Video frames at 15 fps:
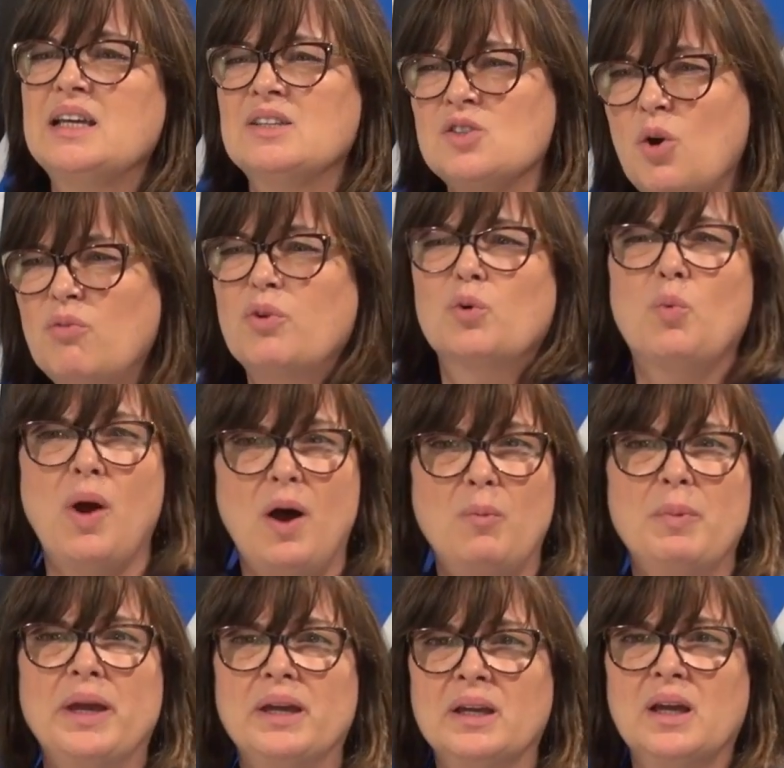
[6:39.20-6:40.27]

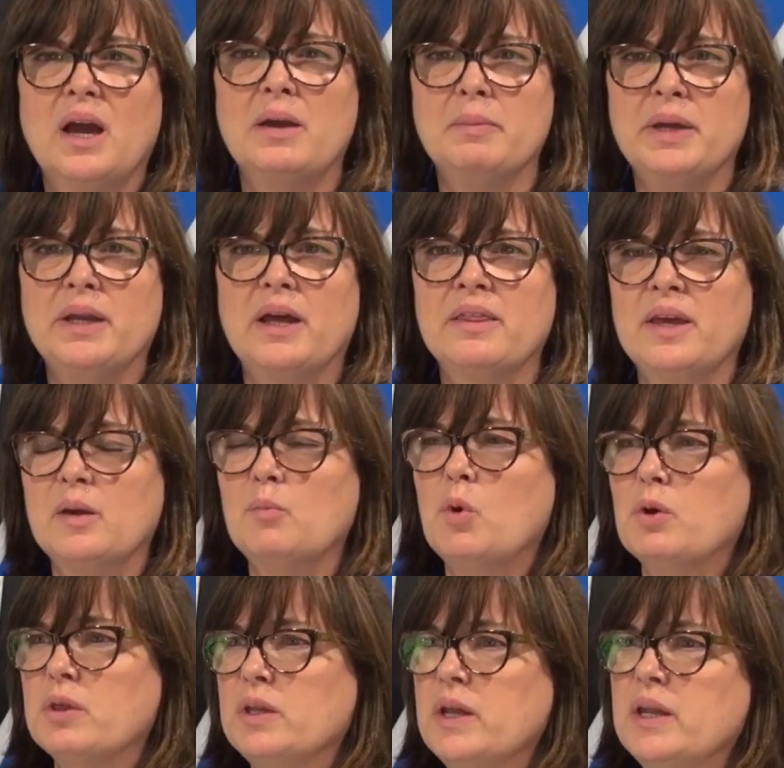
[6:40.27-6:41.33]
overwhelming. I think
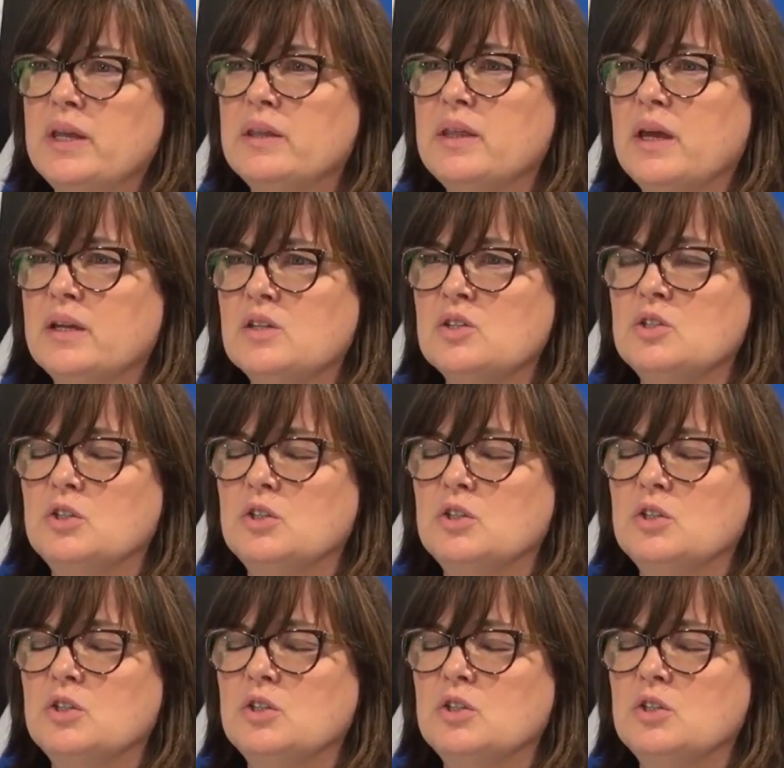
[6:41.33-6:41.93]
more than anything